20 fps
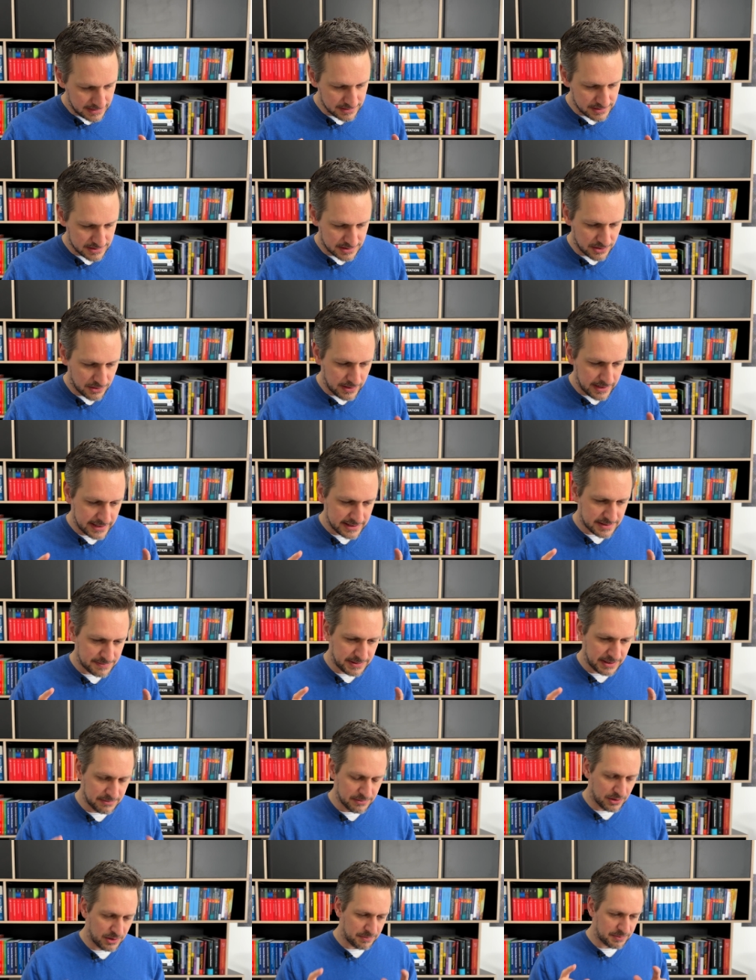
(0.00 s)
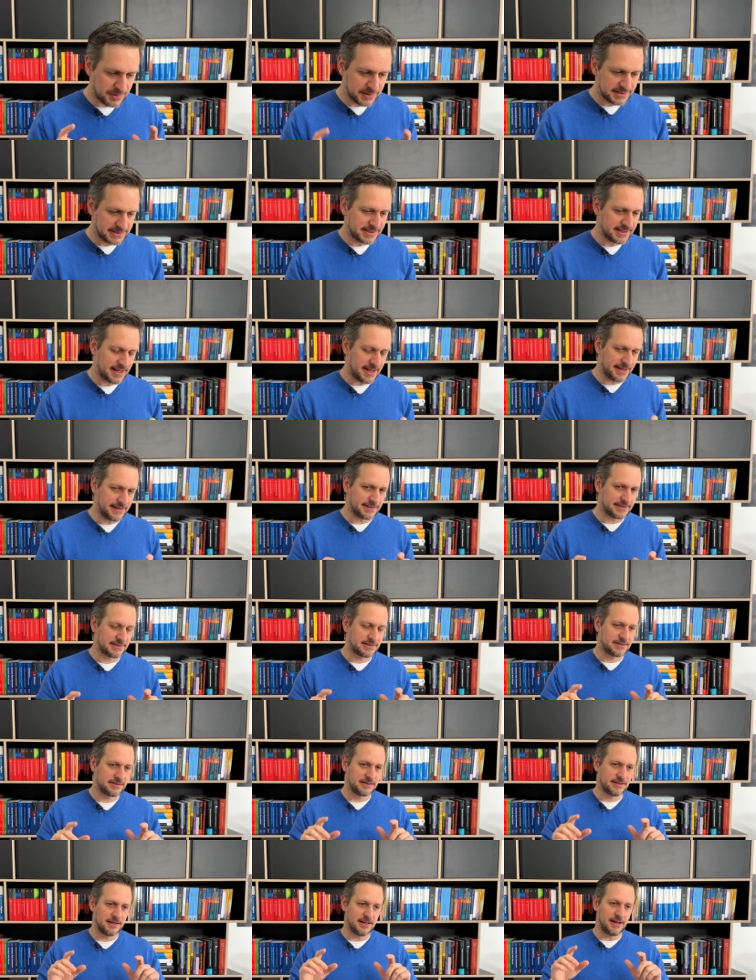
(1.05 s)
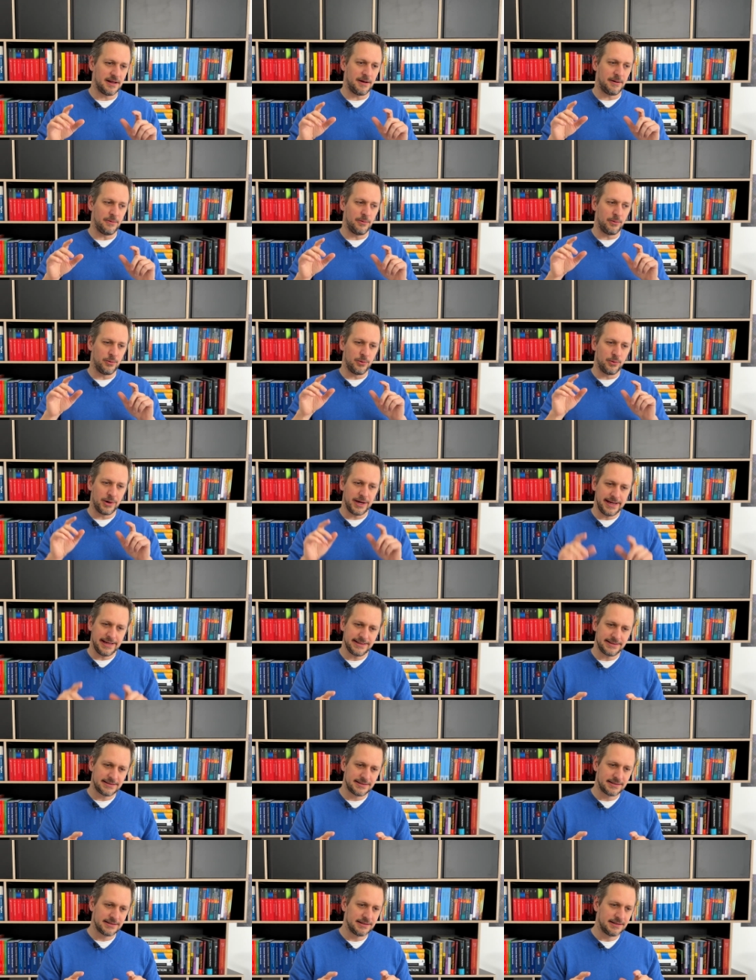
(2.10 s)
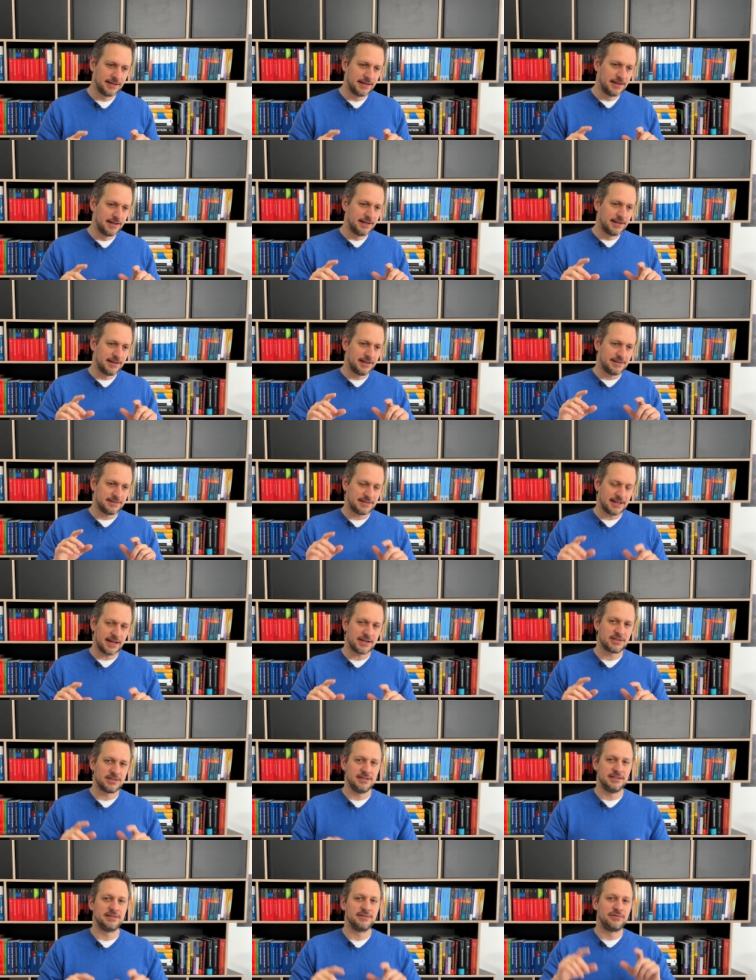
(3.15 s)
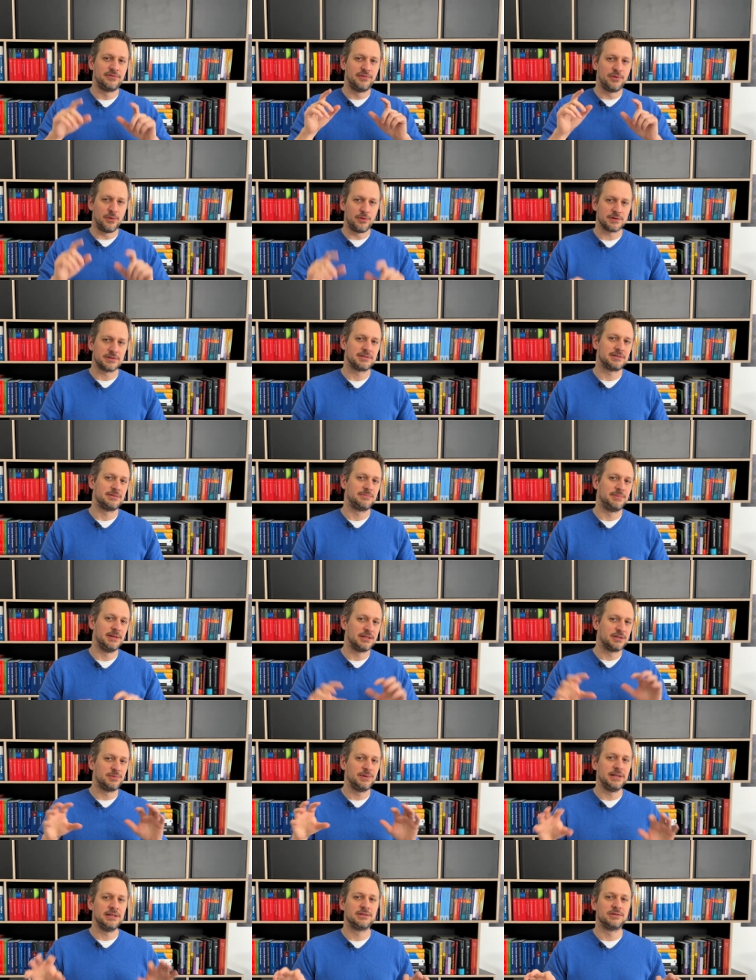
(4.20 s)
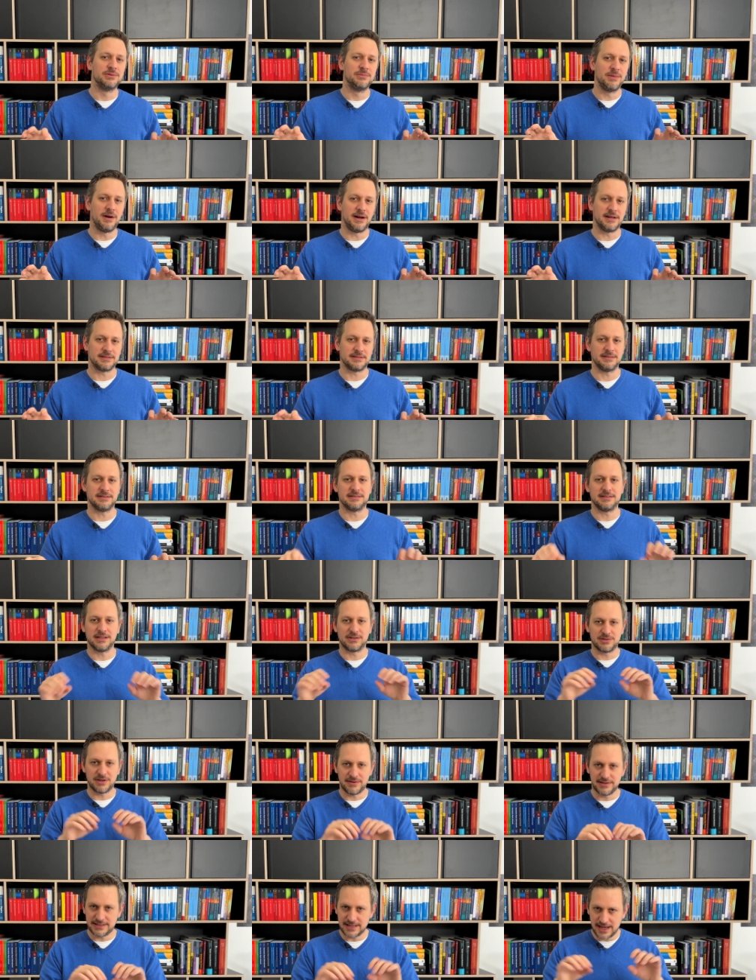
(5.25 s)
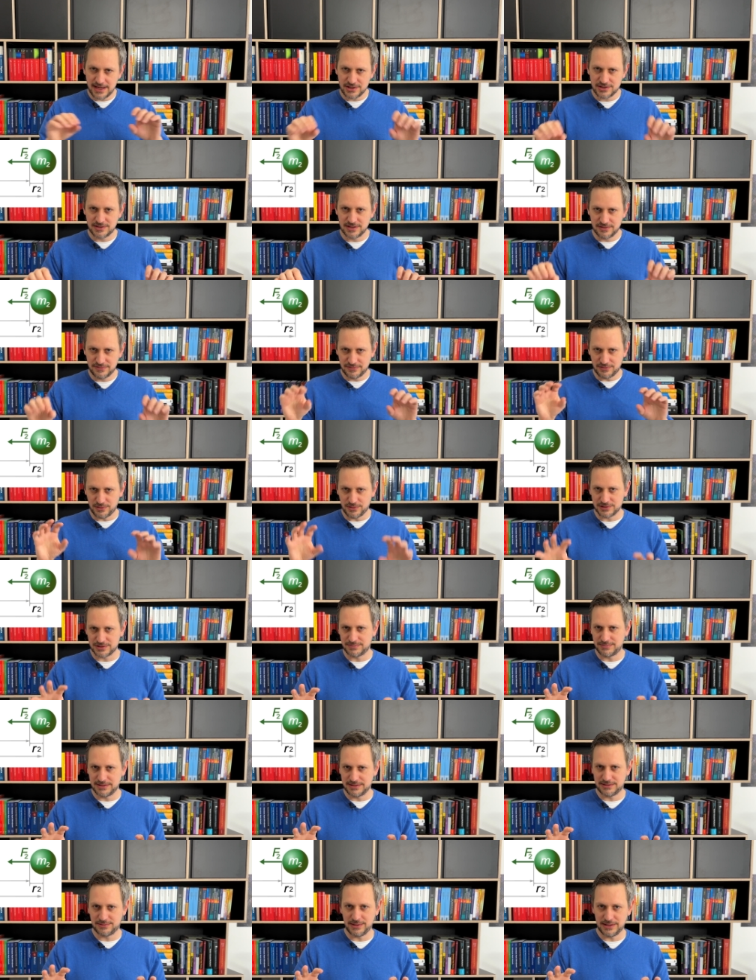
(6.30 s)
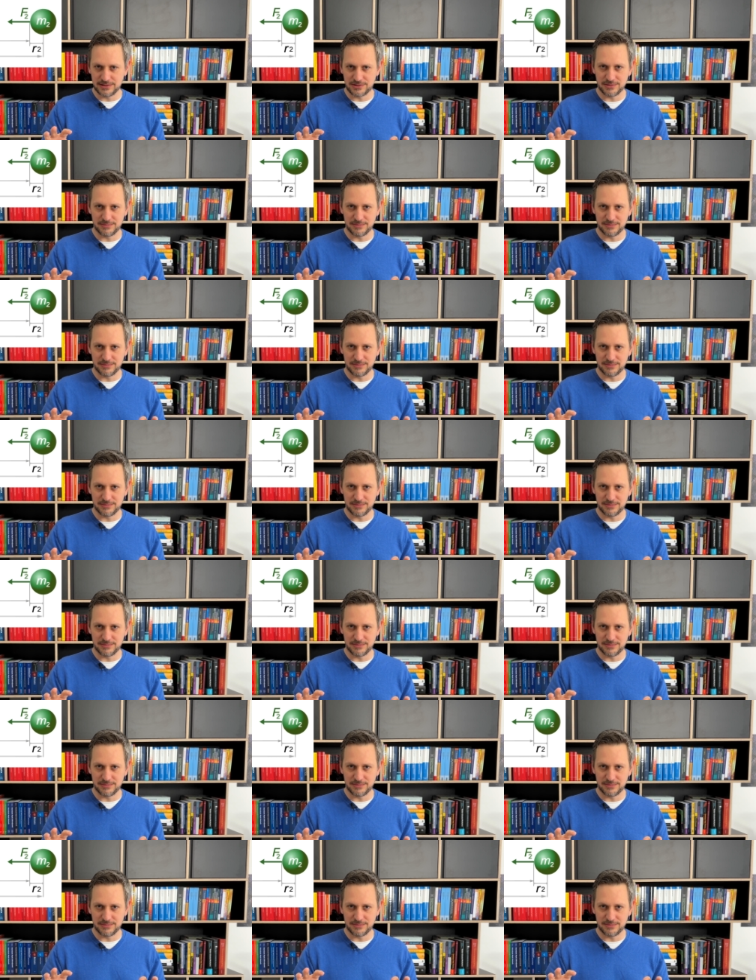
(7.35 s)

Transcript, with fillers: So let's be more precise. Uh, weight is actually the force between two masses, the gravitational force between two